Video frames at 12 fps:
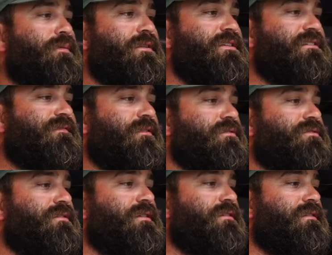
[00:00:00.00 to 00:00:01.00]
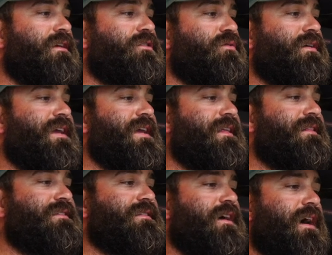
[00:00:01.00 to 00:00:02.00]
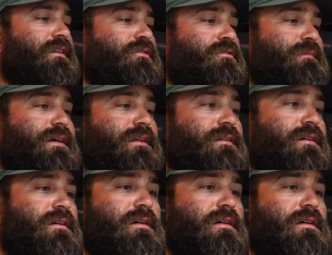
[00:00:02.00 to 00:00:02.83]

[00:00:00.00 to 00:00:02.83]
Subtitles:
put these floats on here, they do kink this line a little bit.